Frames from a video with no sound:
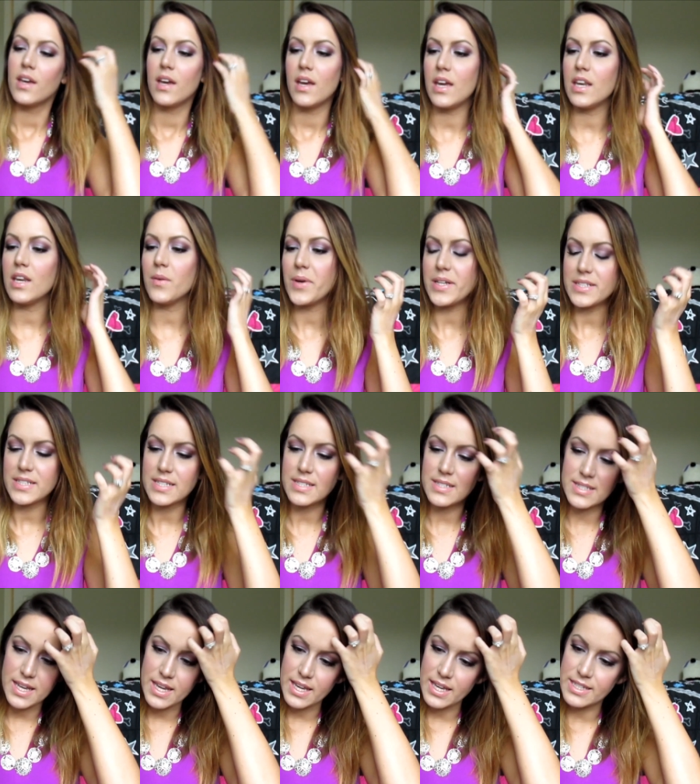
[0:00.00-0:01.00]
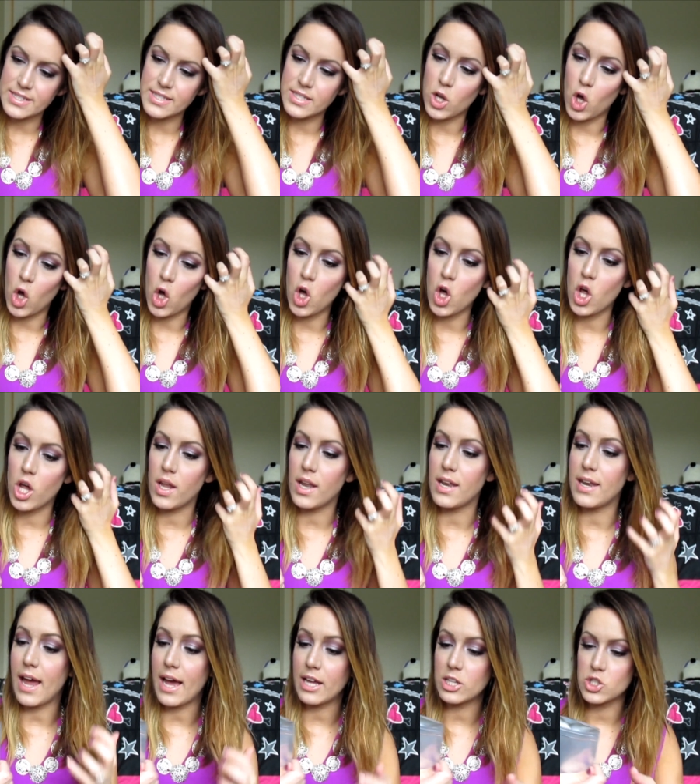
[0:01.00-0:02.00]
Anyways, it's saying it's an all
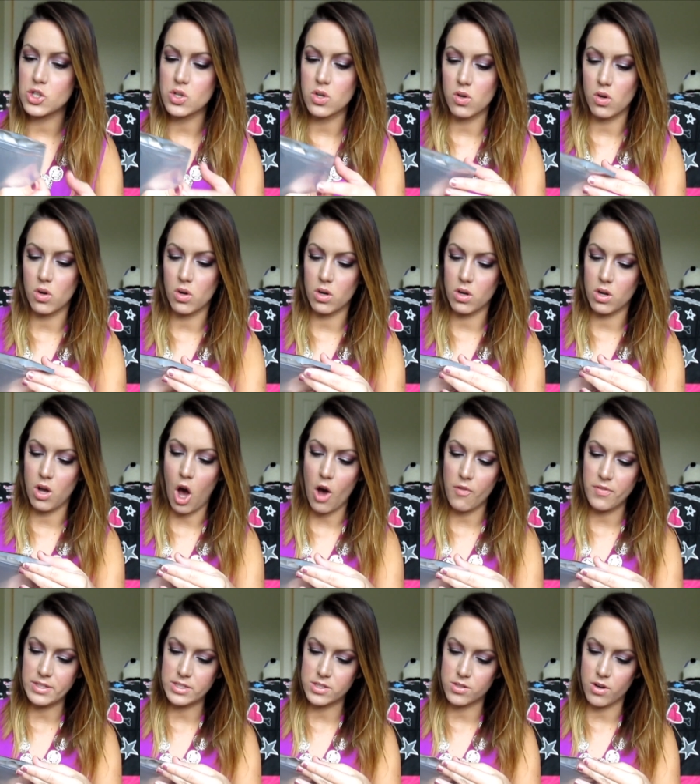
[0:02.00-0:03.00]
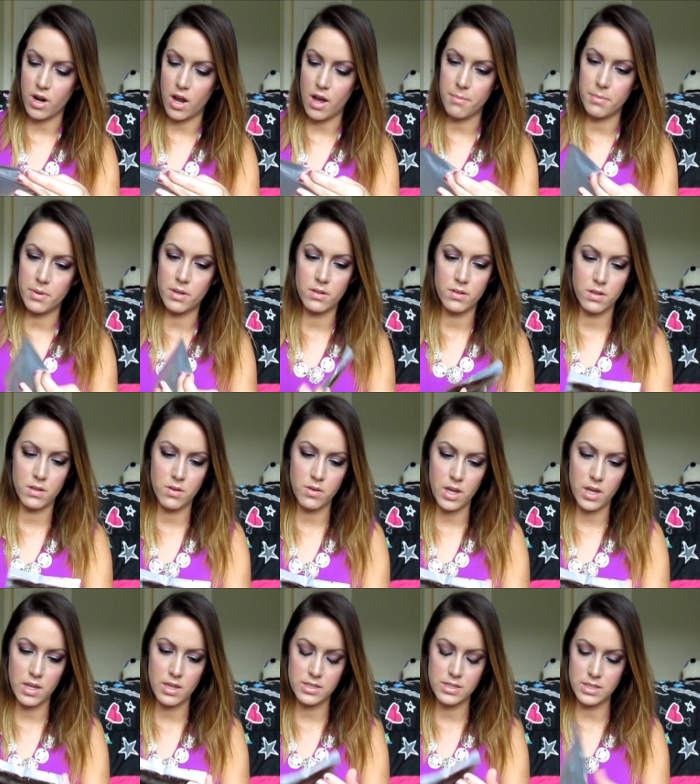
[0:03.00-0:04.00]
natural coffee scrub.
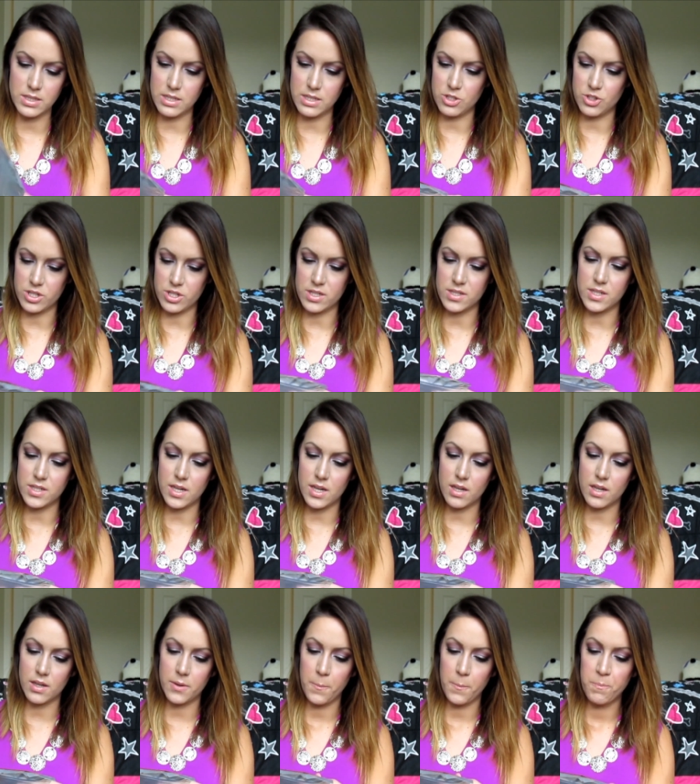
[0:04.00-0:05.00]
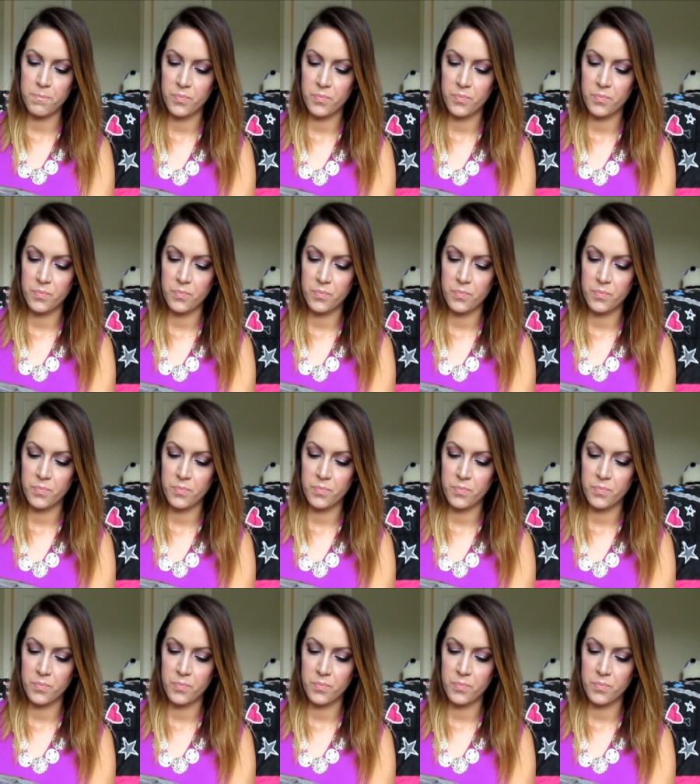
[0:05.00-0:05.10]
Okay, this is interesting.